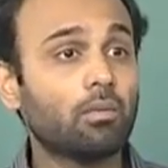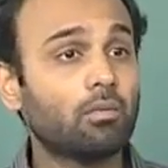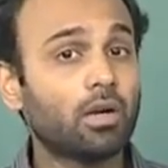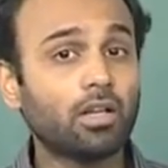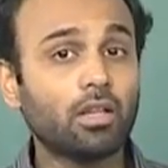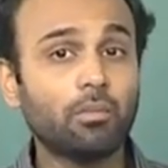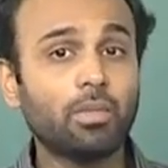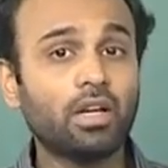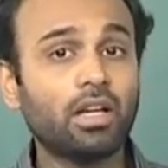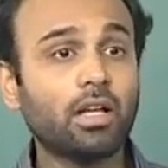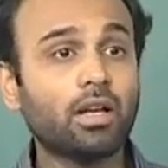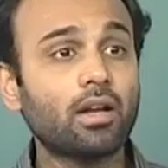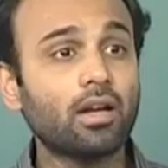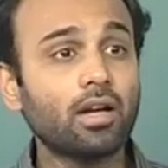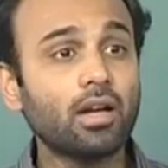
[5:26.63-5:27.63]
but the bit
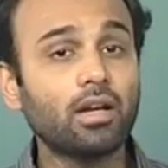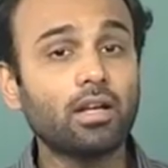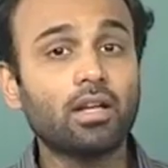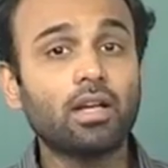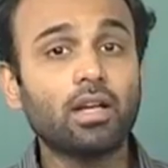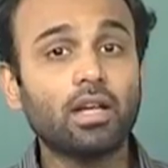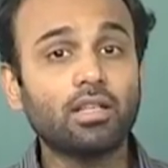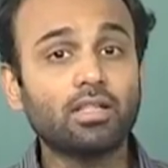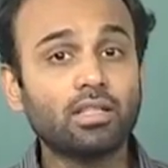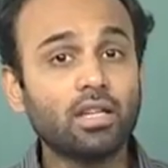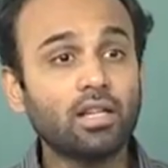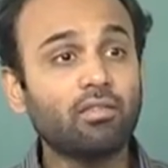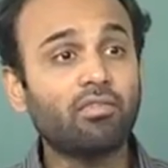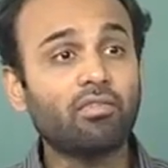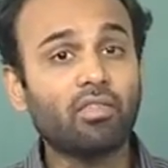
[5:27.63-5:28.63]
error rate is
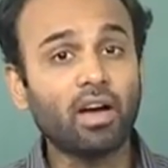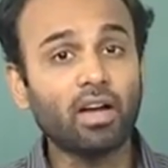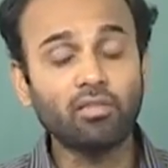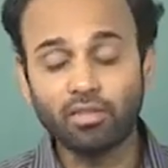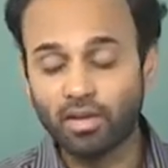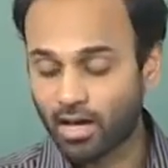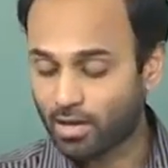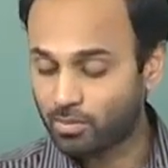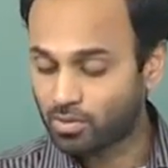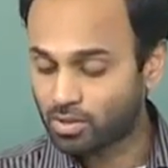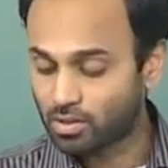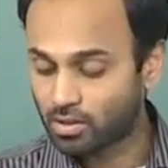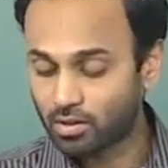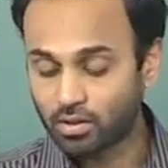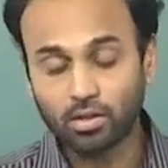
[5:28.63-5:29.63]
still 5
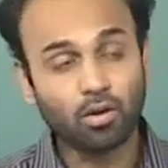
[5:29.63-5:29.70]
times